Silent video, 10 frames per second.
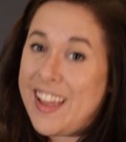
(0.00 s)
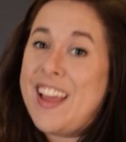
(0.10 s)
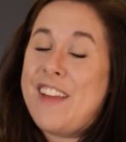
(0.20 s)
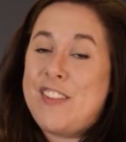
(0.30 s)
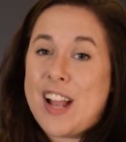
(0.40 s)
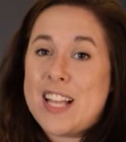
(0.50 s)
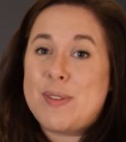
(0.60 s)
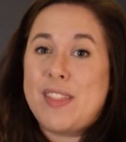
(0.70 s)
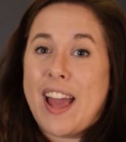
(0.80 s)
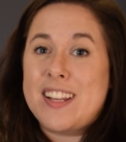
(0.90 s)
If you guys
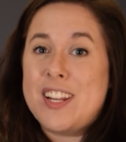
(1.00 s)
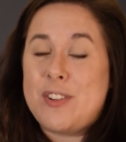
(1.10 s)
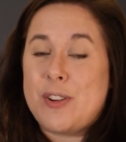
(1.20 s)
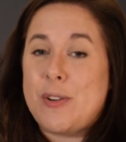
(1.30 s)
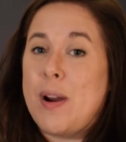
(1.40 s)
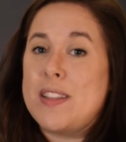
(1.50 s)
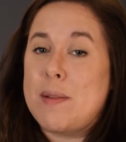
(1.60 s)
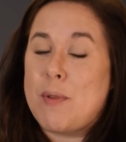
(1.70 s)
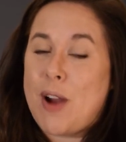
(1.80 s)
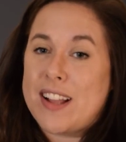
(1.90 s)
would like to do
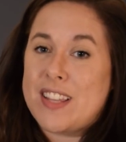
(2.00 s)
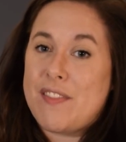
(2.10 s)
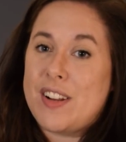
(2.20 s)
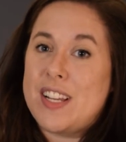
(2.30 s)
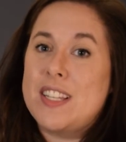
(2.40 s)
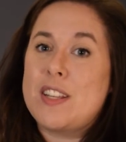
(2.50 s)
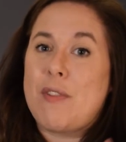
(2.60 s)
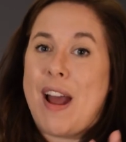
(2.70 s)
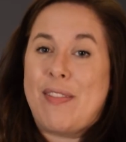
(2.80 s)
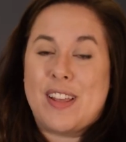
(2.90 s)
some more activities
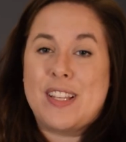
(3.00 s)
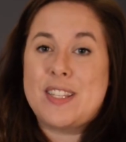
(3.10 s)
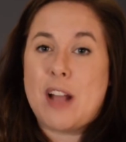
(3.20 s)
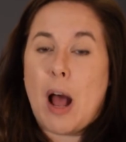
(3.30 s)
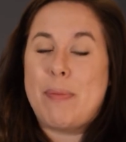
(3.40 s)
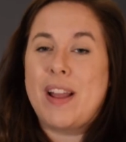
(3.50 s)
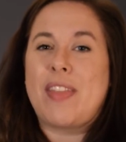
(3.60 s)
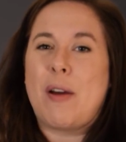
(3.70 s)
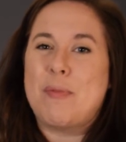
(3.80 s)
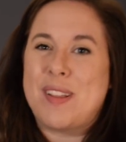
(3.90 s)
around this topic,
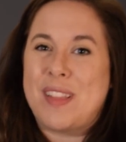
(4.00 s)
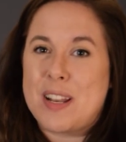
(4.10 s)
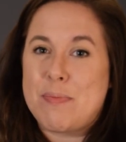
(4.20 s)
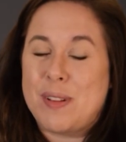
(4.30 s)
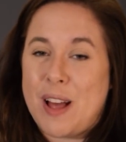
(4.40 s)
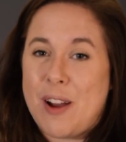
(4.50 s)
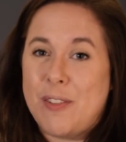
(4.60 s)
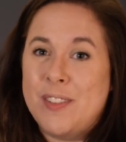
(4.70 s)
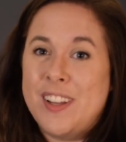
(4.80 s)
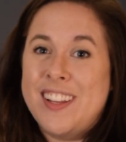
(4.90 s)
they'll be linked
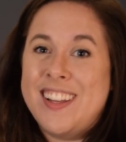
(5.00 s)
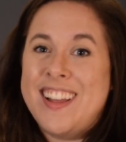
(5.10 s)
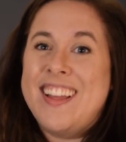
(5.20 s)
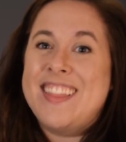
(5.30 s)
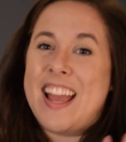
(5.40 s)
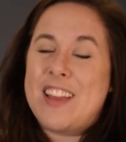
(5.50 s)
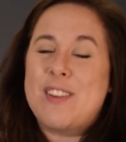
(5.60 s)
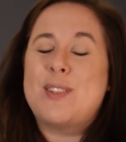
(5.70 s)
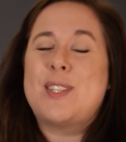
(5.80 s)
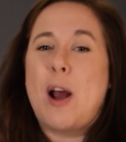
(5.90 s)
below. Thank
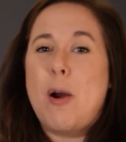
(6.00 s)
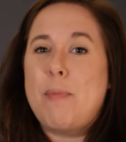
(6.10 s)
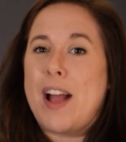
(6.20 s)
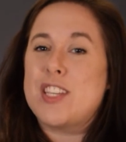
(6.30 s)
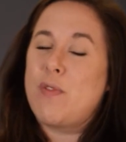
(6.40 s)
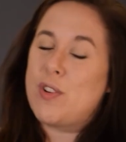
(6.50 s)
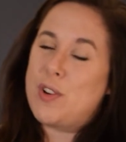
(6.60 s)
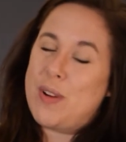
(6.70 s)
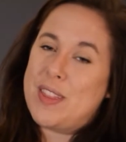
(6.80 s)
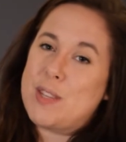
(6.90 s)
you so much for
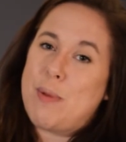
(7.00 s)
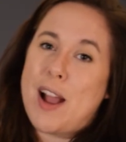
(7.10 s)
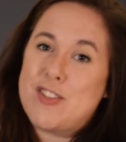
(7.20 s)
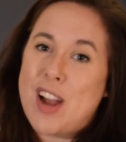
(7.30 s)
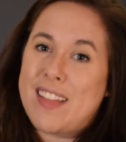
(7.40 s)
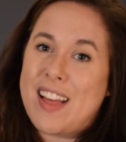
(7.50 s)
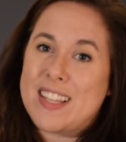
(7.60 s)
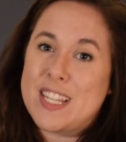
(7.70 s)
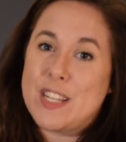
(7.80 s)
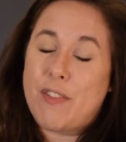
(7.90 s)
doing these Why Try
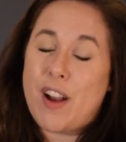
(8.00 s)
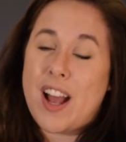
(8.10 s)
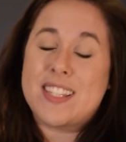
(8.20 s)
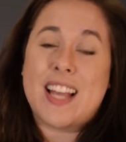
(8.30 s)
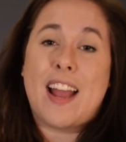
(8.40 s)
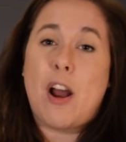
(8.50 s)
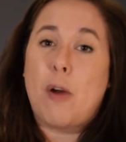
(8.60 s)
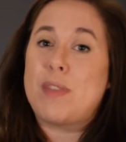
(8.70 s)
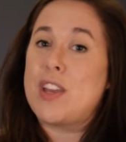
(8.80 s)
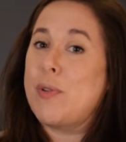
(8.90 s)
lessons for us. I
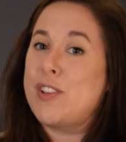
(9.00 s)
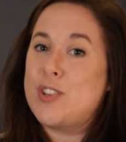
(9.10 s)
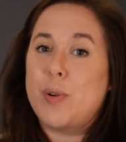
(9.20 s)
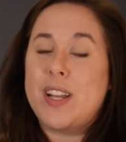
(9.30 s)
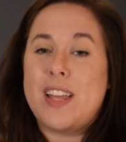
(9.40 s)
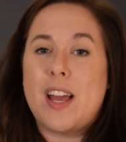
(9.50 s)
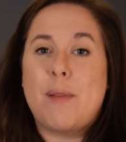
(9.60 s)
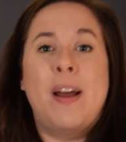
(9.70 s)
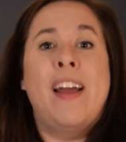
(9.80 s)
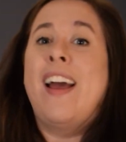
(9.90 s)
hope that you enjoyed
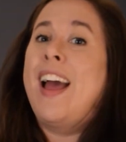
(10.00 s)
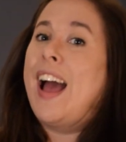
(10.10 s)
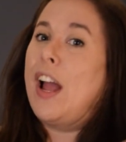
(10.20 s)
them. I